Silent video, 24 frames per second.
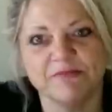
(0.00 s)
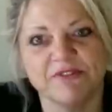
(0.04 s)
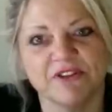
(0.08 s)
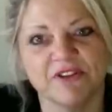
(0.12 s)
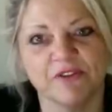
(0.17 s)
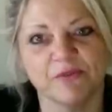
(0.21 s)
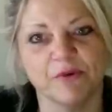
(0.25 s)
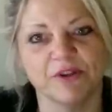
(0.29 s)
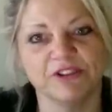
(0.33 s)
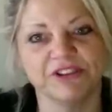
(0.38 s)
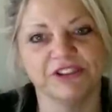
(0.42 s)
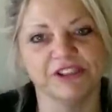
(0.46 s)
him do
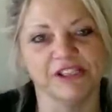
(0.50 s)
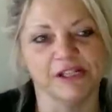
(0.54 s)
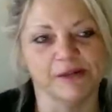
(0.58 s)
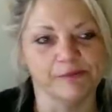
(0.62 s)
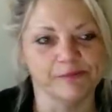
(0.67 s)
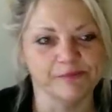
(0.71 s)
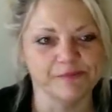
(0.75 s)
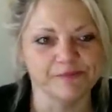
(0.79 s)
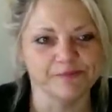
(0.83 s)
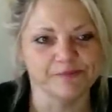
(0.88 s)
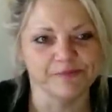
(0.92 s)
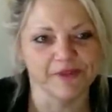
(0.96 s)
the washing up,
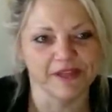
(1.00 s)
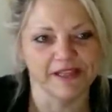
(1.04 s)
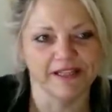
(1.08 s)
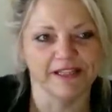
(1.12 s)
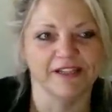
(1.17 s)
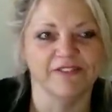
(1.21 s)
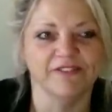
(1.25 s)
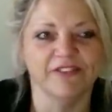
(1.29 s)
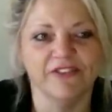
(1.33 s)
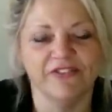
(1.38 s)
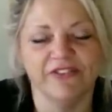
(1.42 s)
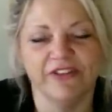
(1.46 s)

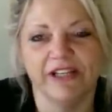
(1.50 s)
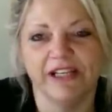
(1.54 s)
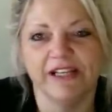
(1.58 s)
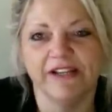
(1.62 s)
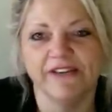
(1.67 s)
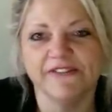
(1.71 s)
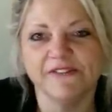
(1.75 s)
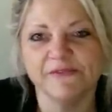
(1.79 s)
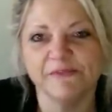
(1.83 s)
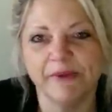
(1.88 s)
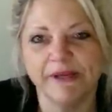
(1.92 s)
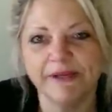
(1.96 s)
even if he
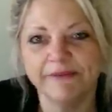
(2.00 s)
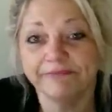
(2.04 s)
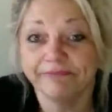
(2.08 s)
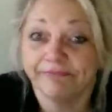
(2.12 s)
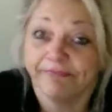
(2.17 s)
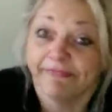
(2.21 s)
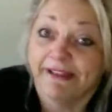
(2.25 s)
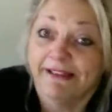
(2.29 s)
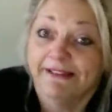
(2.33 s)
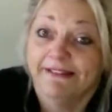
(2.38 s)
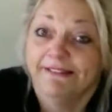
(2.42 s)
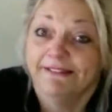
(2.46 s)
leaves me.
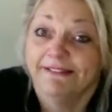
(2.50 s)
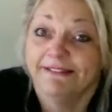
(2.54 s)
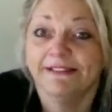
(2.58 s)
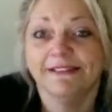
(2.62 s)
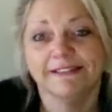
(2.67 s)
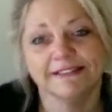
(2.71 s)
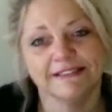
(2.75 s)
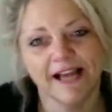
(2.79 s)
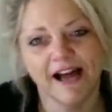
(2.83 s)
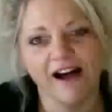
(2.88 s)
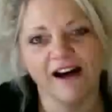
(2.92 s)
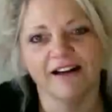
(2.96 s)

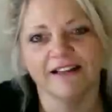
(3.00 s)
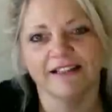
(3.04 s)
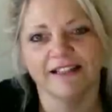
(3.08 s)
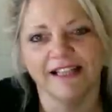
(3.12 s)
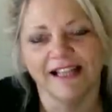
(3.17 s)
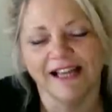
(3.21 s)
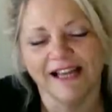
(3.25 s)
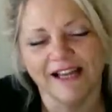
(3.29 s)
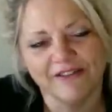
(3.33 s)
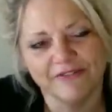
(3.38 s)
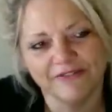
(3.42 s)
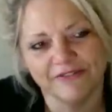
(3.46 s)
It's a hard
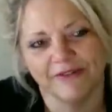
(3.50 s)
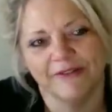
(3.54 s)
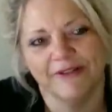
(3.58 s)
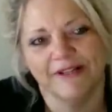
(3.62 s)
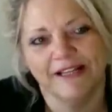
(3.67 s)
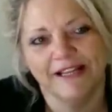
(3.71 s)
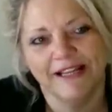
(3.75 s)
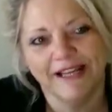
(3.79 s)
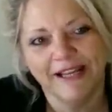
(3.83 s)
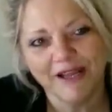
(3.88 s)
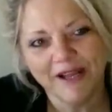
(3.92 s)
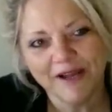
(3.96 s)
life.
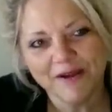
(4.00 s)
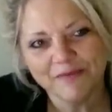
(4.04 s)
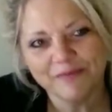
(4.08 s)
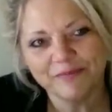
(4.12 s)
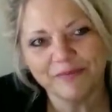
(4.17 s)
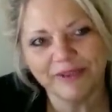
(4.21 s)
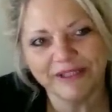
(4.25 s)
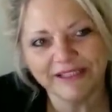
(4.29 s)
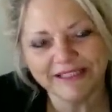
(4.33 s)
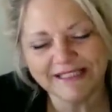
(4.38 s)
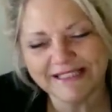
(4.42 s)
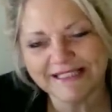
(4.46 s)

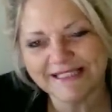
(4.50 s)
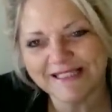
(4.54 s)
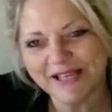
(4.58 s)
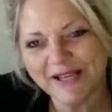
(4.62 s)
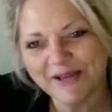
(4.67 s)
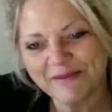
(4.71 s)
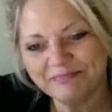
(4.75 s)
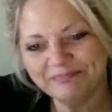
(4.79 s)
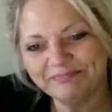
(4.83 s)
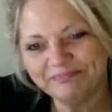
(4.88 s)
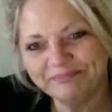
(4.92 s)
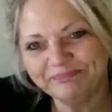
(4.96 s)
But
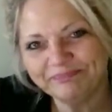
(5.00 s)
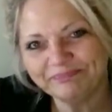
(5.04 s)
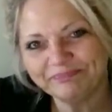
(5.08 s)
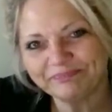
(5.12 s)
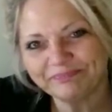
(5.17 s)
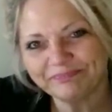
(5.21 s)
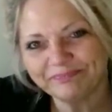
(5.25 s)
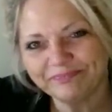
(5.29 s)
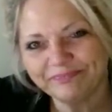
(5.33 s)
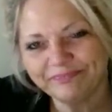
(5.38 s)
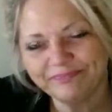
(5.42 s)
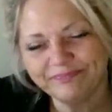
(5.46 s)
I
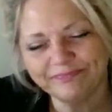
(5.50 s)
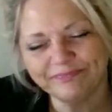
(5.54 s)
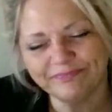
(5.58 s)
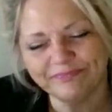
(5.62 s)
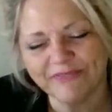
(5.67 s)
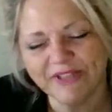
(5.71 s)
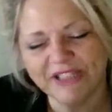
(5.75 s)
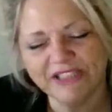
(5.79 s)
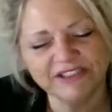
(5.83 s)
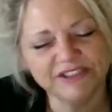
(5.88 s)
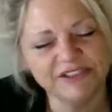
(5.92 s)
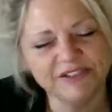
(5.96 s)

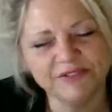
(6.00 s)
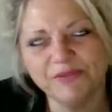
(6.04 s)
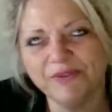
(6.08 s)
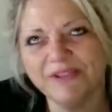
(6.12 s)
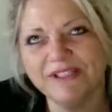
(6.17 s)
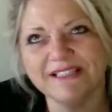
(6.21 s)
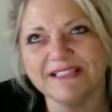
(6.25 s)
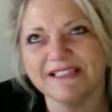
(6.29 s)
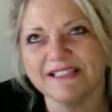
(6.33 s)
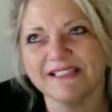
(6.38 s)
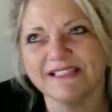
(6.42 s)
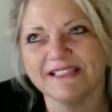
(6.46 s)
just
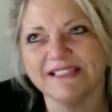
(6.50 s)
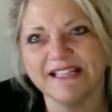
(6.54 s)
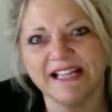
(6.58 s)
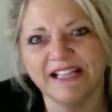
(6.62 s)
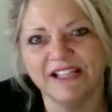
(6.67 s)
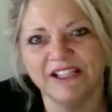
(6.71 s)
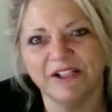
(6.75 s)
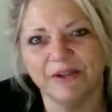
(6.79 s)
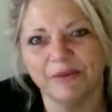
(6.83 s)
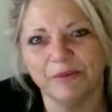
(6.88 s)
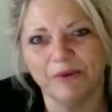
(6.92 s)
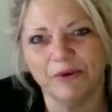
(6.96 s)
wanted to
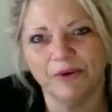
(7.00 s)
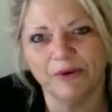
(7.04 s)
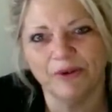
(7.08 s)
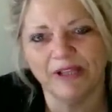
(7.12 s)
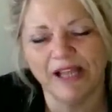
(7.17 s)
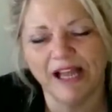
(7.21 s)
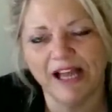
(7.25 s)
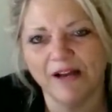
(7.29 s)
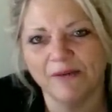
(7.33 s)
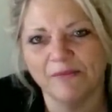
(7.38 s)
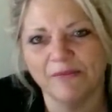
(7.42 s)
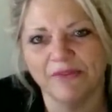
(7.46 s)
tell you all
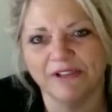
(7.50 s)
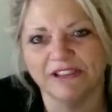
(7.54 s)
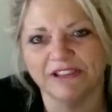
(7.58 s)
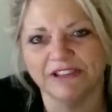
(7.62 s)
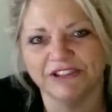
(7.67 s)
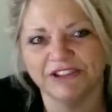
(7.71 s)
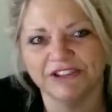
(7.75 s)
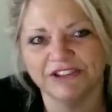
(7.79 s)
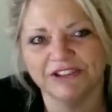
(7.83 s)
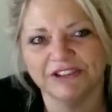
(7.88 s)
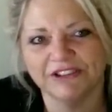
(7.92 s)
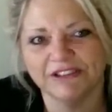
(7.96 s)
how
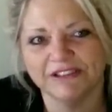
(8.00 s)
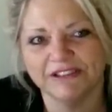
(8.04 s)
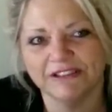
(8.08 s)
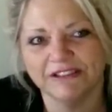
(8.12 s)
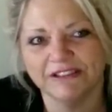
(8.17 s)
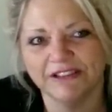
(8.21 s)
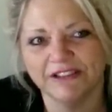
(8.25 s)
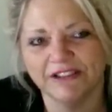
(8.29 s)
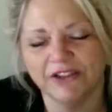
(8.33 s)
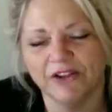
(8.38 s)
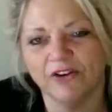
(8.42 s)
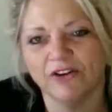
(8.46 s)
much
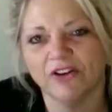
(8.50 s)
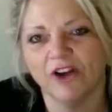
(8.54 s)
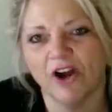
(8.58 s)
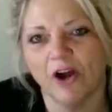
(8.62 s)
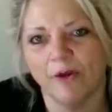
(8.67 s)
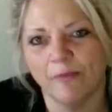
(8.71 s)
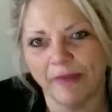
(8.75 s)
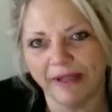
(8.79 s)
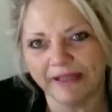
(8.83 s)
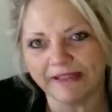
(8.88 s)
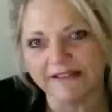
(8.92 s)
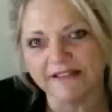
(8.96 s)
your
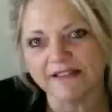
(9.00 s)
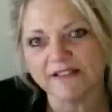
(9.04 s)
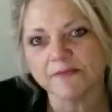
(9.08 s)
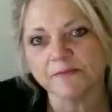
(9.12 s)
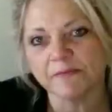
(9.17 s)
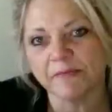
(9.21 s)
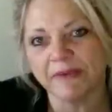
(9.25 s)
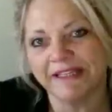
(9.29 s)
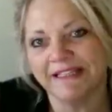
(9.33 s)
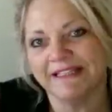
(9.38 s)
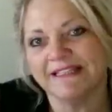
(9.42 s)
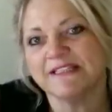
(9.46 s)
comments
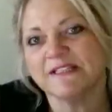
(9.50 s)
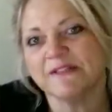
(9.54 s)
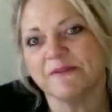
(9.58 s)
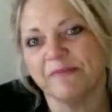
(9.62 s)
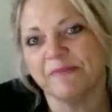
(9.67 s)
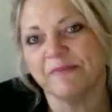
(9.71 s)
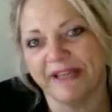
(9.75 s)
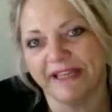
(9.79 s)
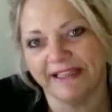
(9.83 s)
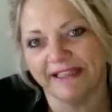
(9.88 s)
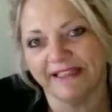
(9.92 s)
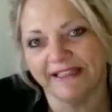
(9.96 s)
mean to
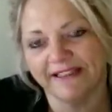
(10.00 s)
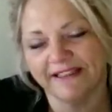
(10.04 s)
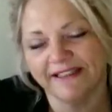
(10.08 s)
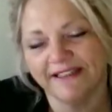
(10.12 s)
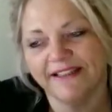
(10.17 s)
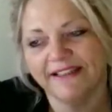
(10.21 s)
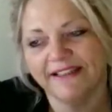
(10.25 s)
me.